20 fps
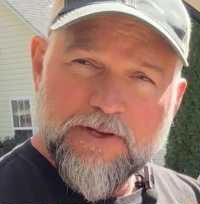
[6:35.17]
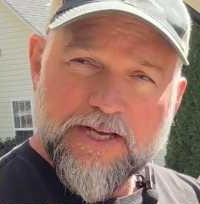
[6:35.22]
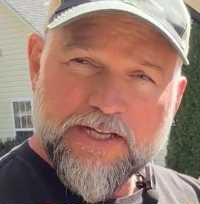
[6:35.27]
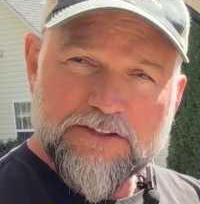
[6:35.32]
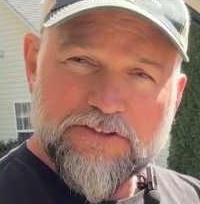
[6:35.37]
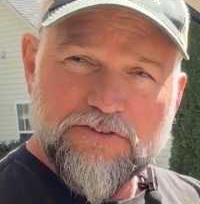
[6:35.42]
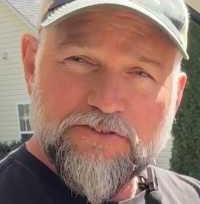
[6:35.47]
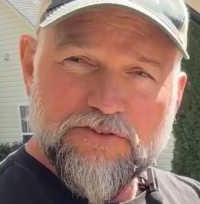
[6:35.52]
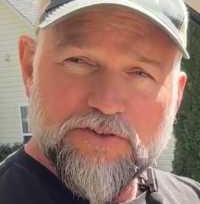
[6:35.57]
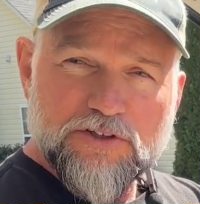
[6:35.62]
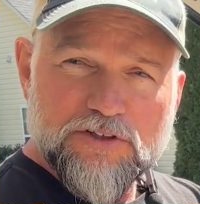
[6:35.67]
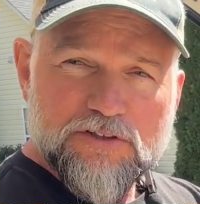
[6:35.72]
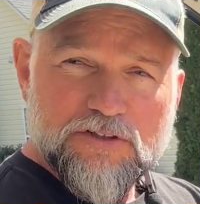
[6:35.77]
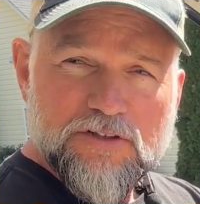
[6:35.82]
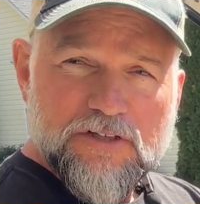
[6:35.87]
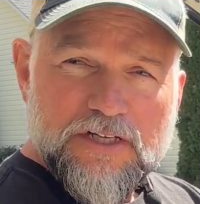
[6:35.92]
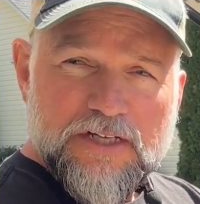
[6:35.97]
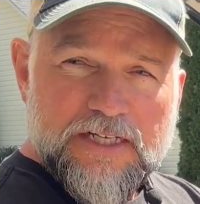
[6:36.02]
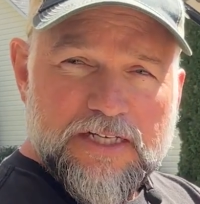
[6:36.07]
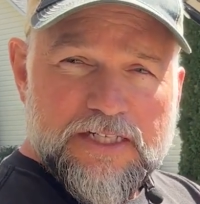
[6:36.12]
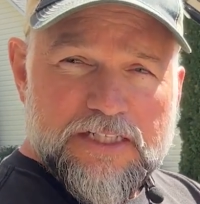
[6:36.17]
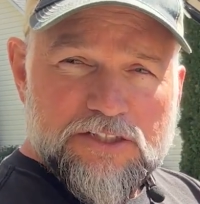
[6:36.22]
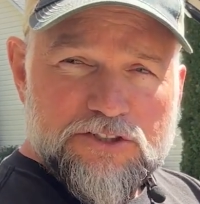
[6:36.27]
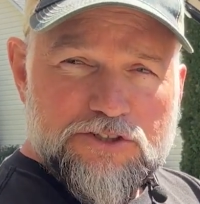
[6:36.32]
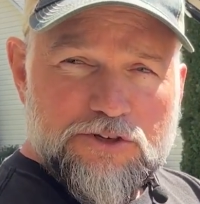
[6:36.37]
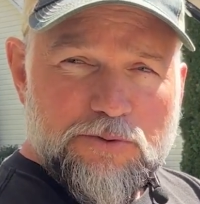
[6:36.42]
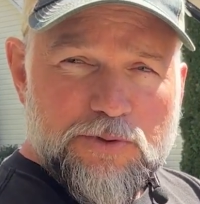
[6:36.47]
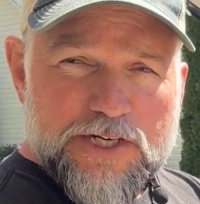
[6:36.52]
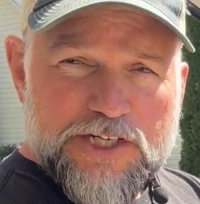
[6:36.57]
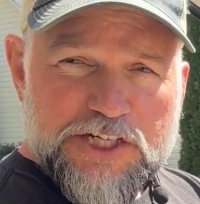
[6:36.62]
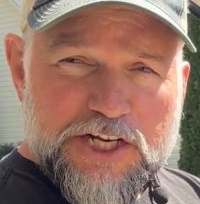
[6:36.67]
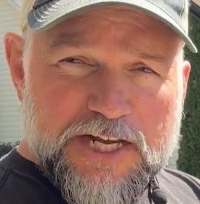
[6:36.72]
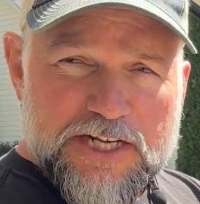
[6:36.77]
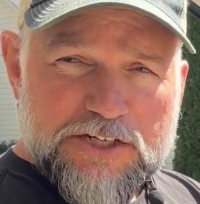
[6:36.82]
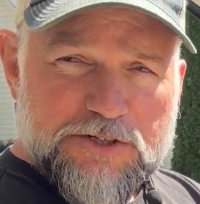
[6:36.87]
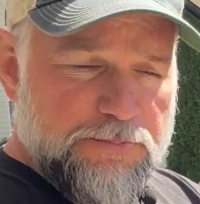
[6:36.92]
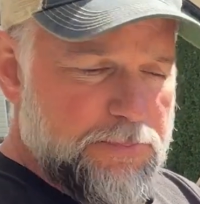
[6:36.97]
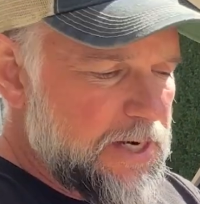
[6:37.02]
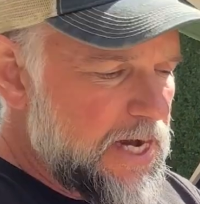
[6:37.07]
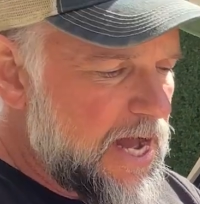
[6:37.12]
got this little 2-inch
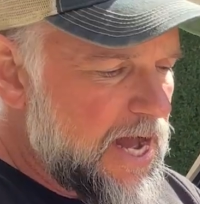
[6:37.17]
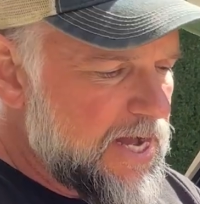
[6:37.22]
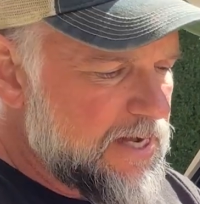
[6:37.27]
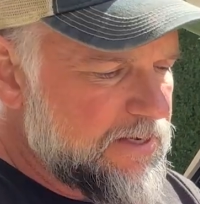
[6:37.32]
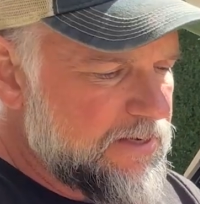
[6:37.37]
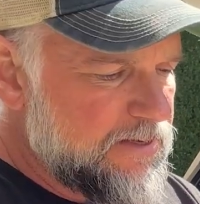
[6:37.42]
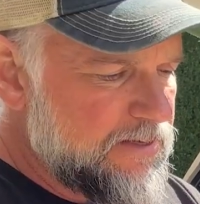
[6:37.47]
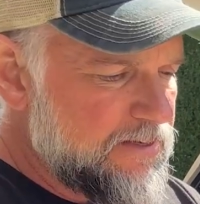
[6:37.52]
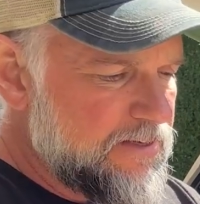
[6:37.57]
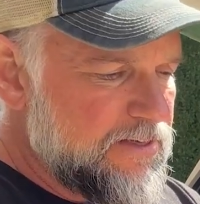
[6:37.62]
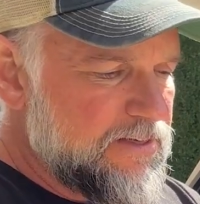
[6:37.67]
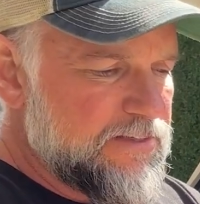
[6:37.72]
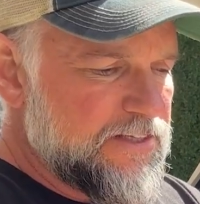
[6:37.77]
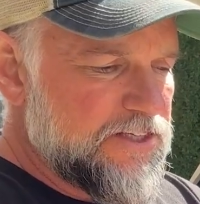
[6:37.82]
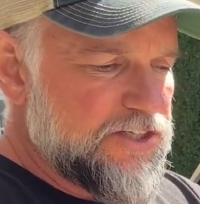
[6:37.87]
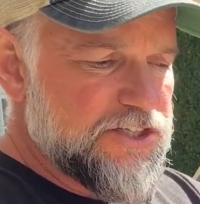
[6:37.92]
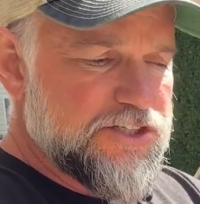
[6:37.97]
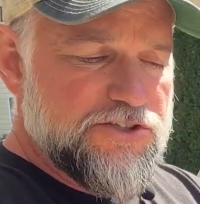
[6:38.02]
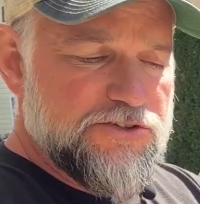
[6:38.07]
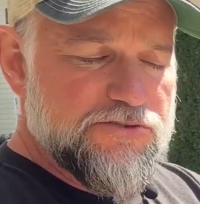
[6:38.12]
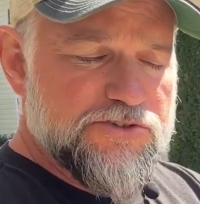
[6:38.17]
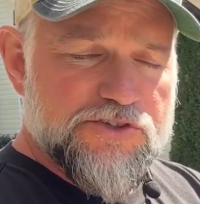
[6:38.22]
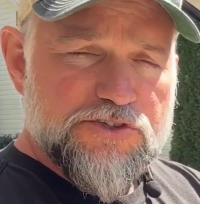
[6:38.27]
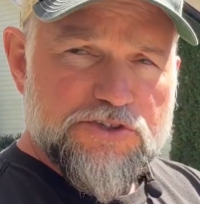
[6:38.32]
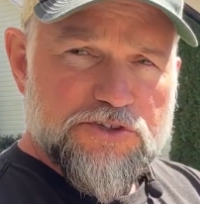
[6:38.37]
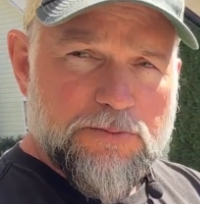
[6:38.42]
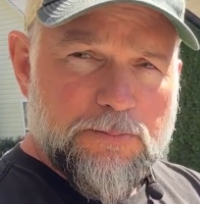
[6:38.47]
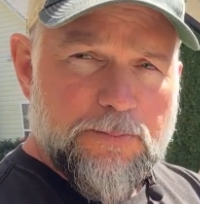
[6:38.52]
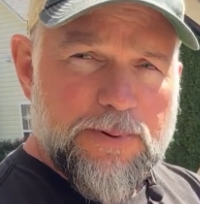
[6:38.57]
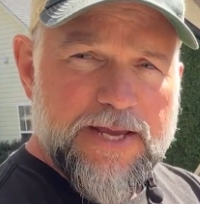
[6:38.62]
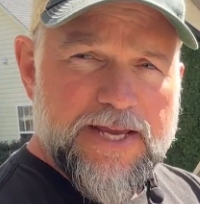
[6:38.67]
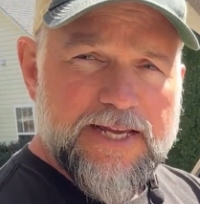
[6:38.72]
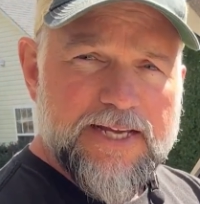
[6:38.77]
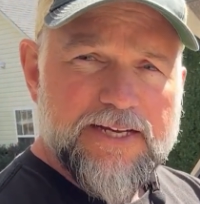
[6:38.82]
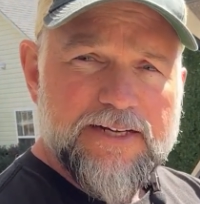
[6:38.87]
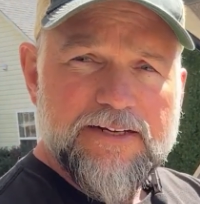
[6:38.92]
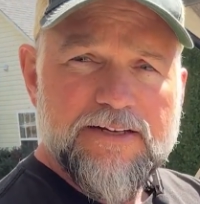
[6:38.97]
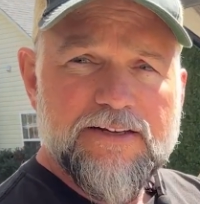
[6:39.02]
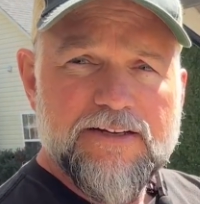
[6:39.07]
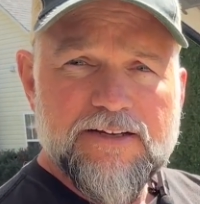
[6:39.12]
hitch block that just uses your
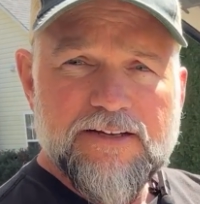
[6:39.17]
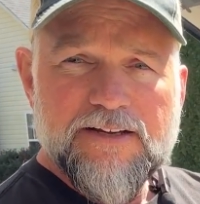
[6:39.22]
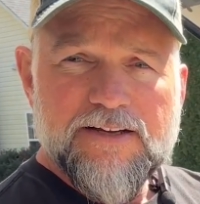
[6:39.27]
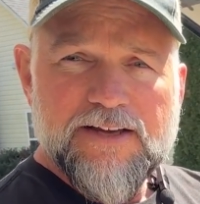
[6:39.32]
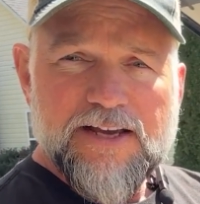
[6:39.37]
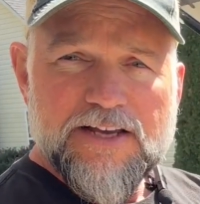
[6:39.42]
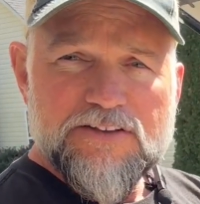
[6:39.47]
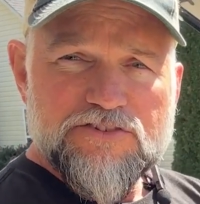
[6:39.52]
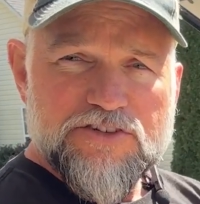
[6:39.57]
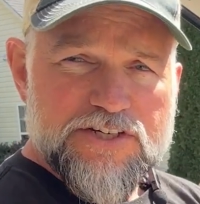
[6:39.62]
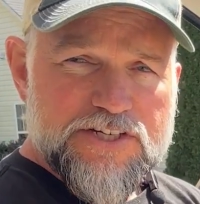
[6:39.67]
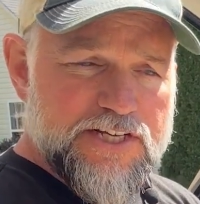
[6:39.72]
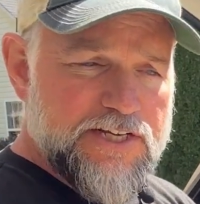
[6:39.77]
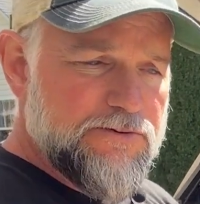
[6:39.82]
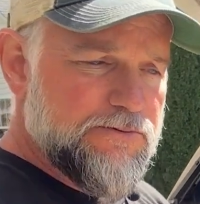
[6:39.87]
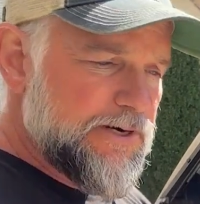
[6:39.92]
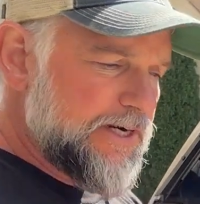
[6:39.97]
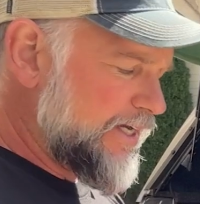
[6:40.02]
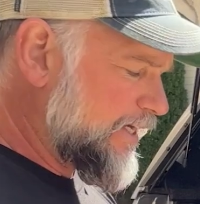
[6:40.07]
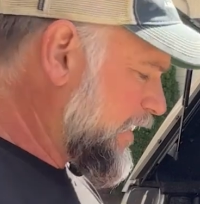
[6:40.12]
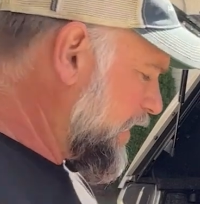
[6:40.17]
pin as a D ring